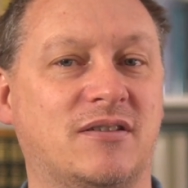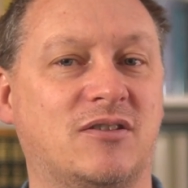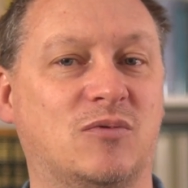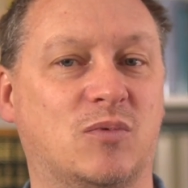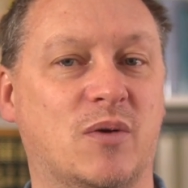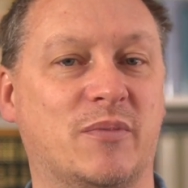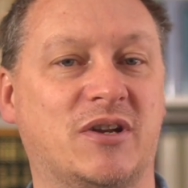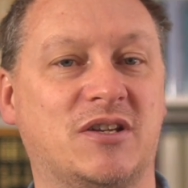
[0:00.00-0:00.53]
The
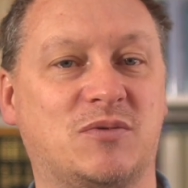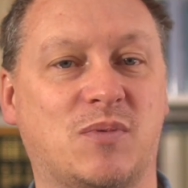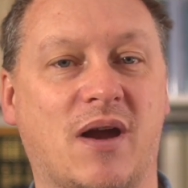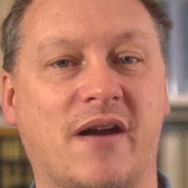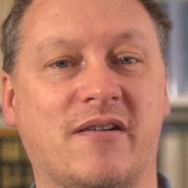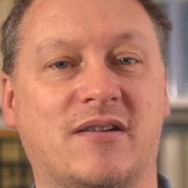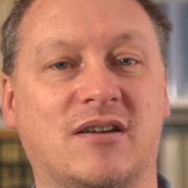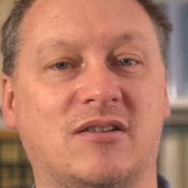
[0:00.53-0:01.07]
woman is
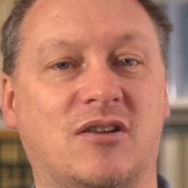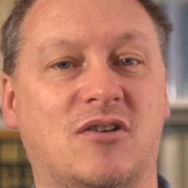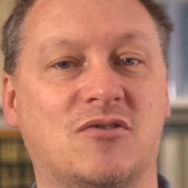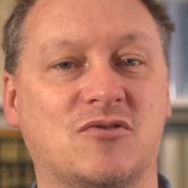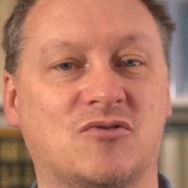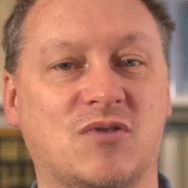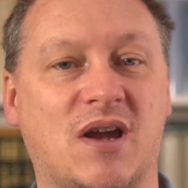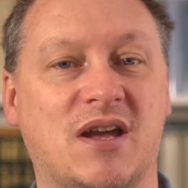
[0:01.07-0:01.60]
wearing a
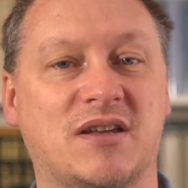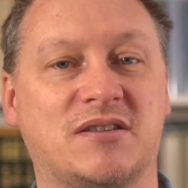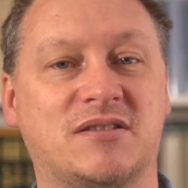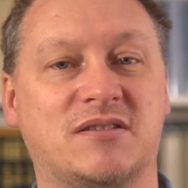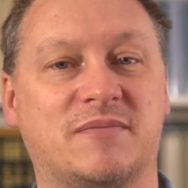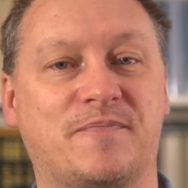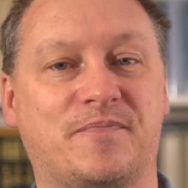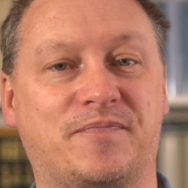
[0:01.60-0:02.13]
long
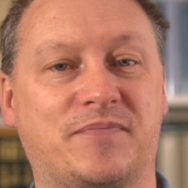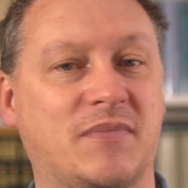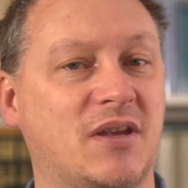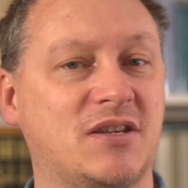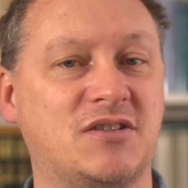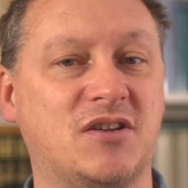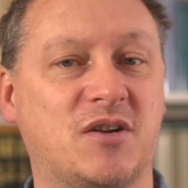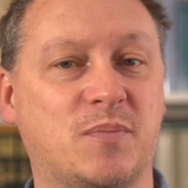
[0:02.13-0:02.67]
dress.
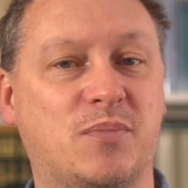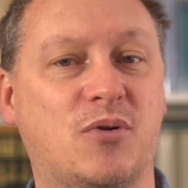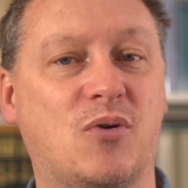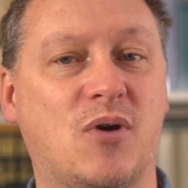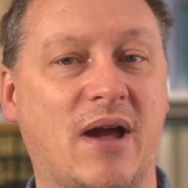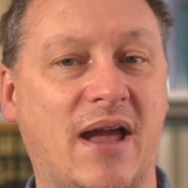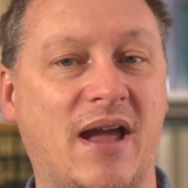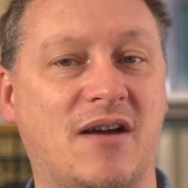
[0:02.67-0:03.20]
It's not a
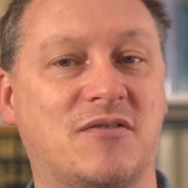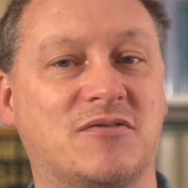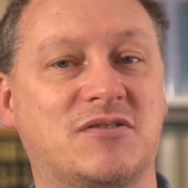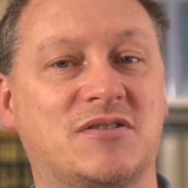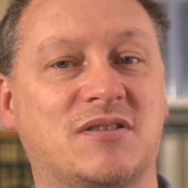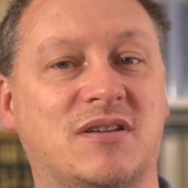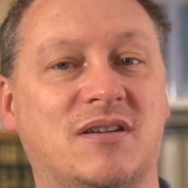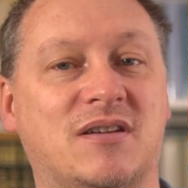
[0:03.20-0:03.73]
poor
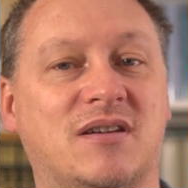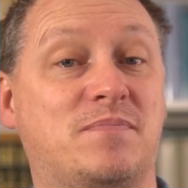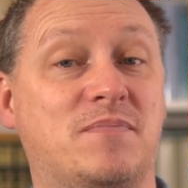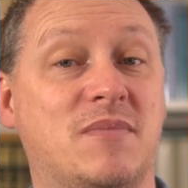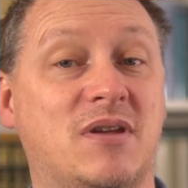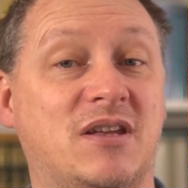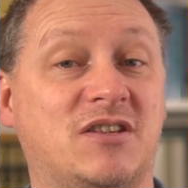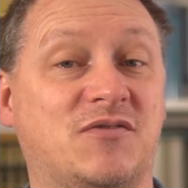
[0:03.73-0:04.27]
house.
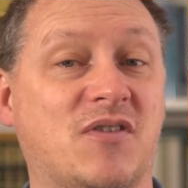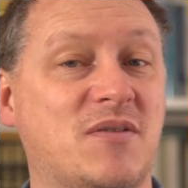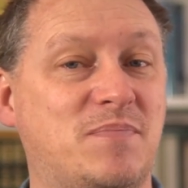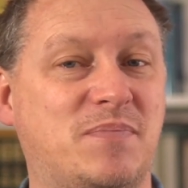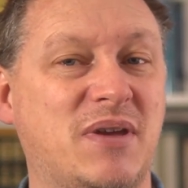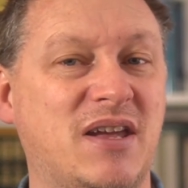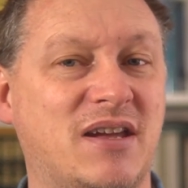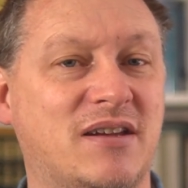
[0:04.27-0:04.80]
It's very
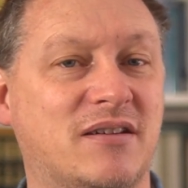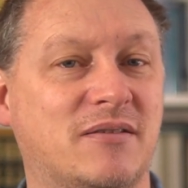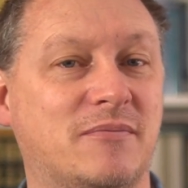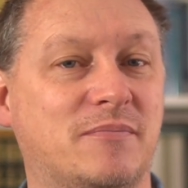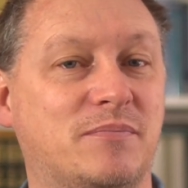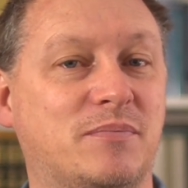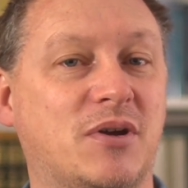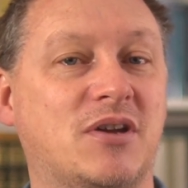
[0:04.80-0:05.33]
big,
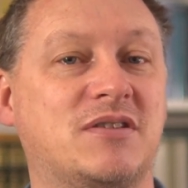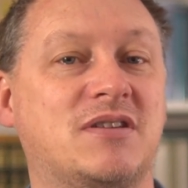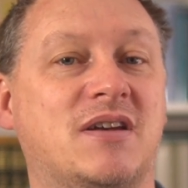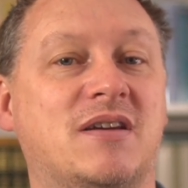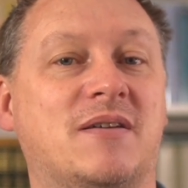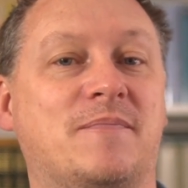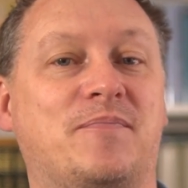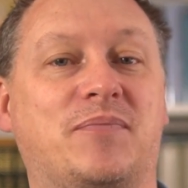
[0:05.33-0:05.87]
but
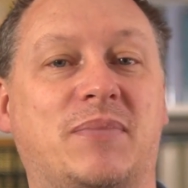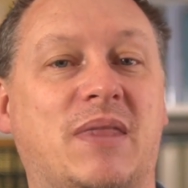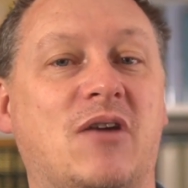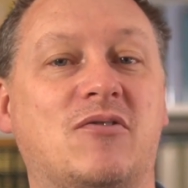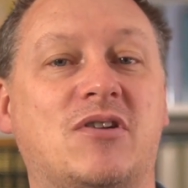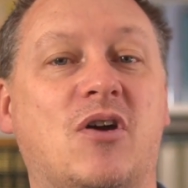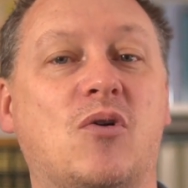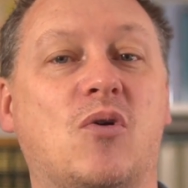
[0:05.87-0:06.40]

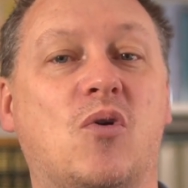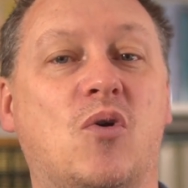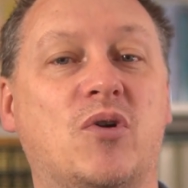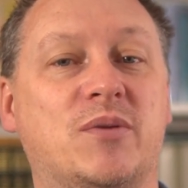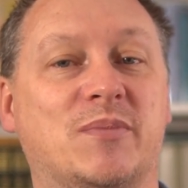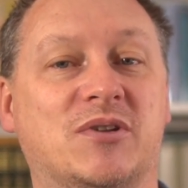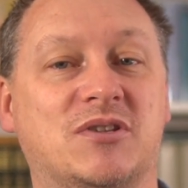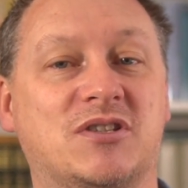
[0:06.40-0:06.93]
there are no
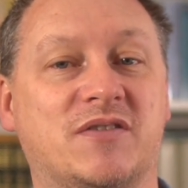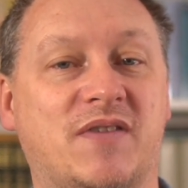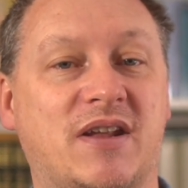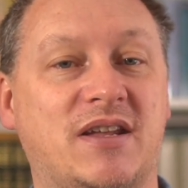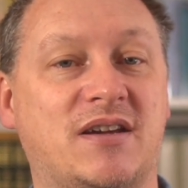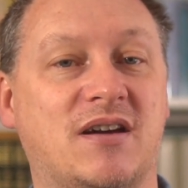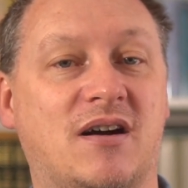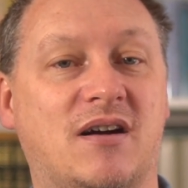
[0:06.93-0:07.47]
ornaments of
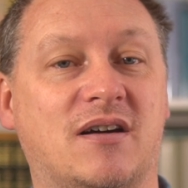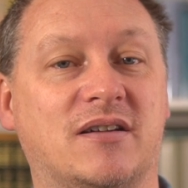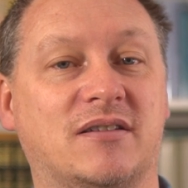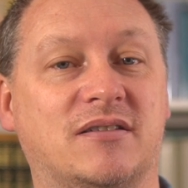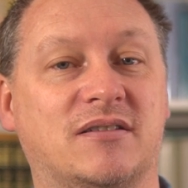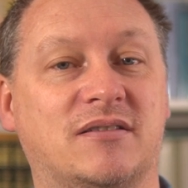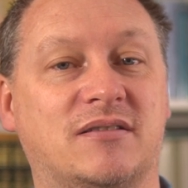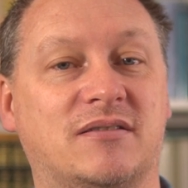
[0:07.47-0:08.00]
any
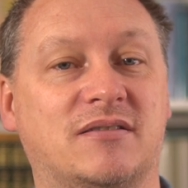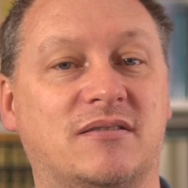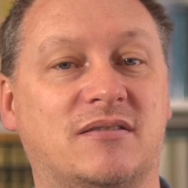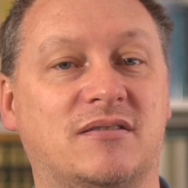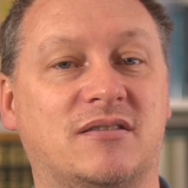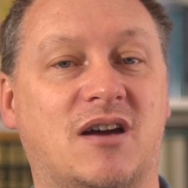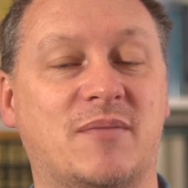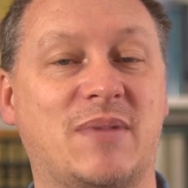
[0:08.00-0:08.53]
kind.
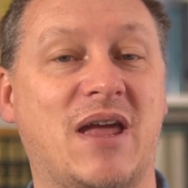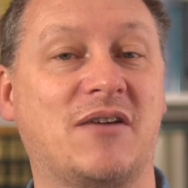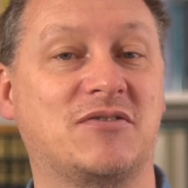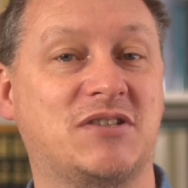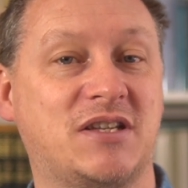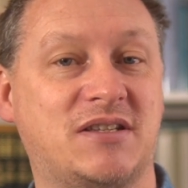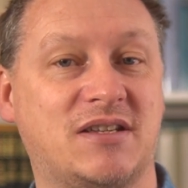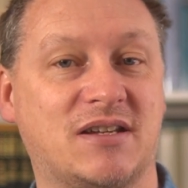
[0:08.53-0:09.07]
I'm now
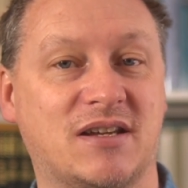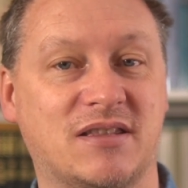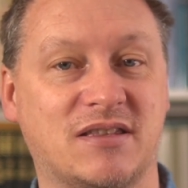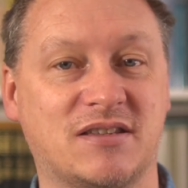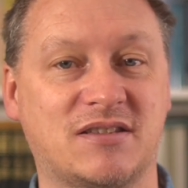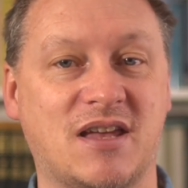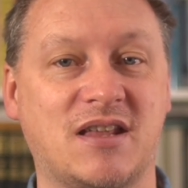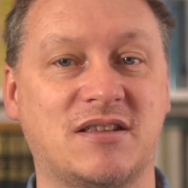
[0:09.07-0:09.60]
sitting in the
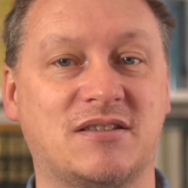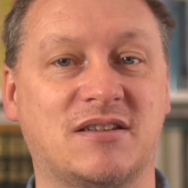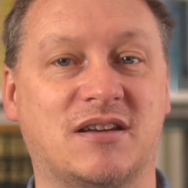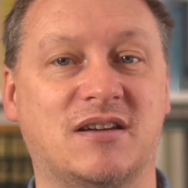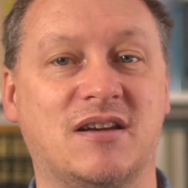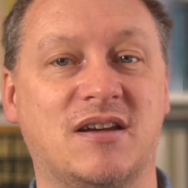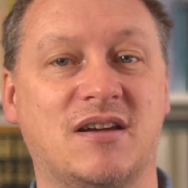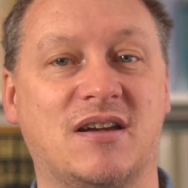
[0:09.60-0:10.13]
centre,
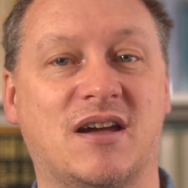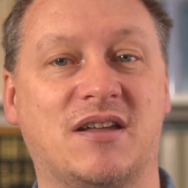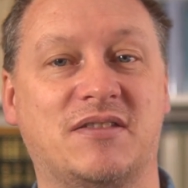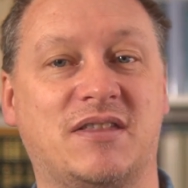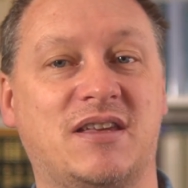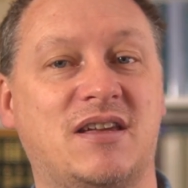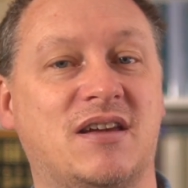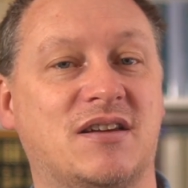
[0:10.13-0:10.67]
at
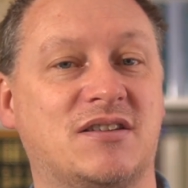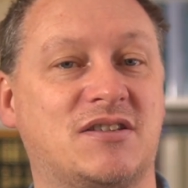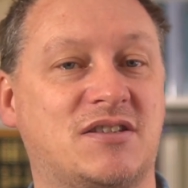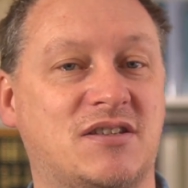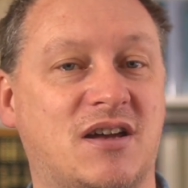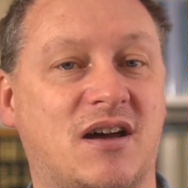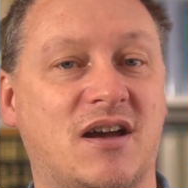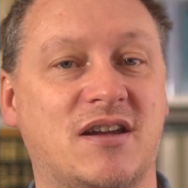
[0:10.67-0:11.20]
the
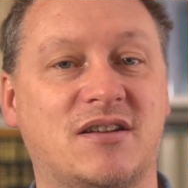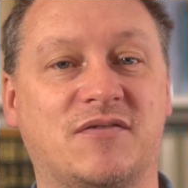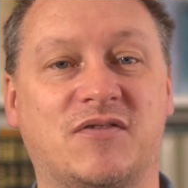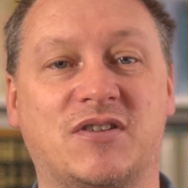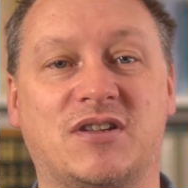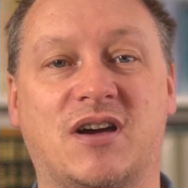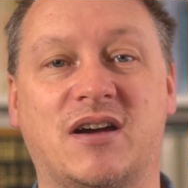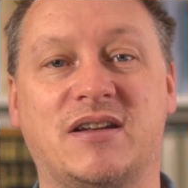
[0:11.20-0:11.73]
side of
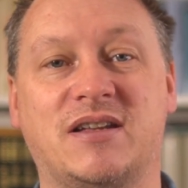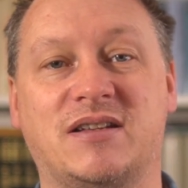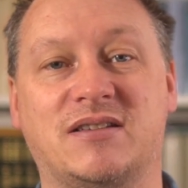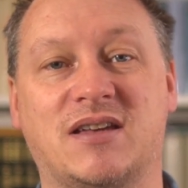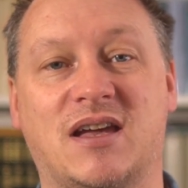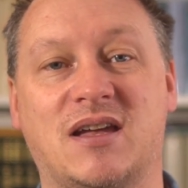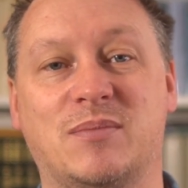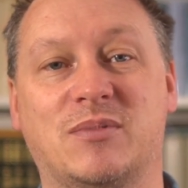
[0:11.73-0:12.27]
the dining
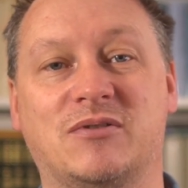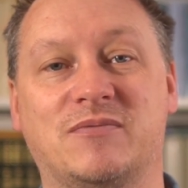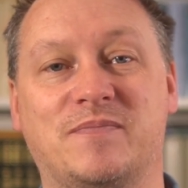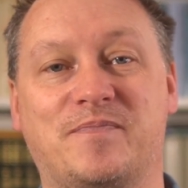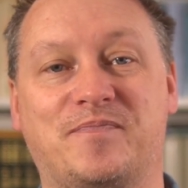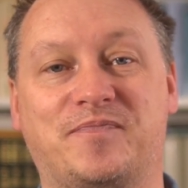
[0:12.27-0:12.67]
table.